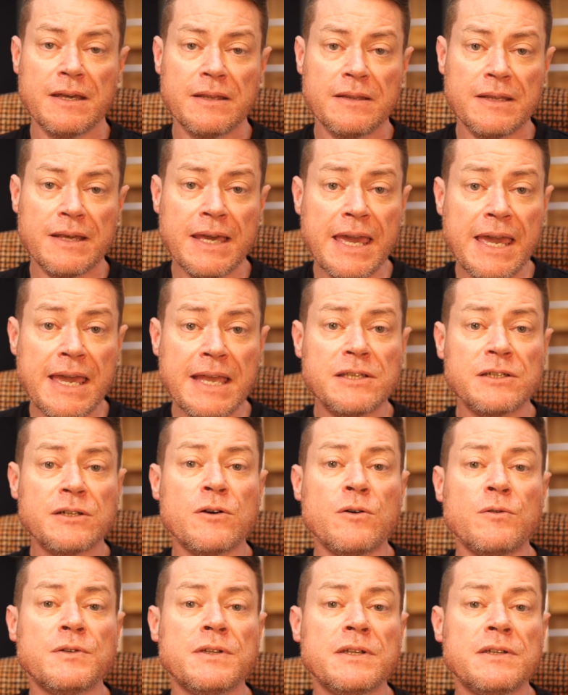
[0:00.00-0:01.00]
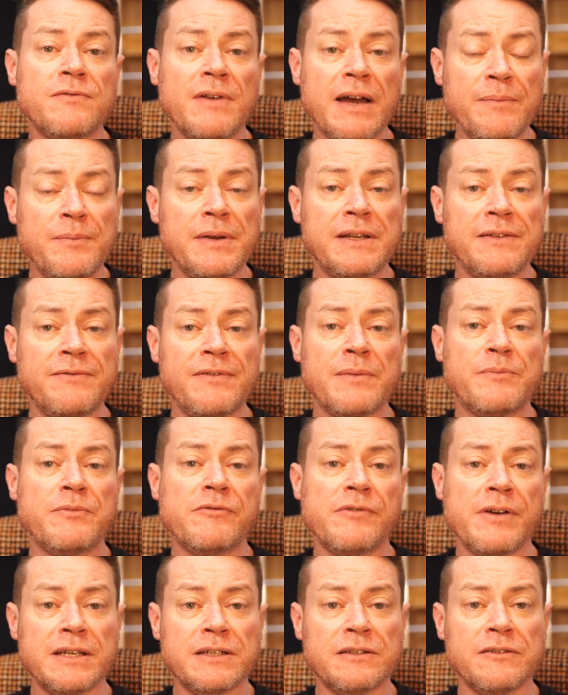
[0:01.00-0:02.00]
The heat causes rapid
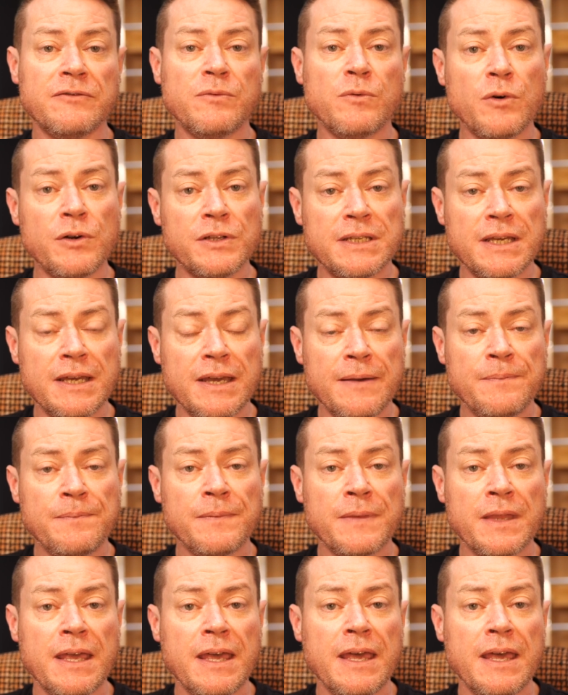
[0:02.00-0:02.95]
evaporation of water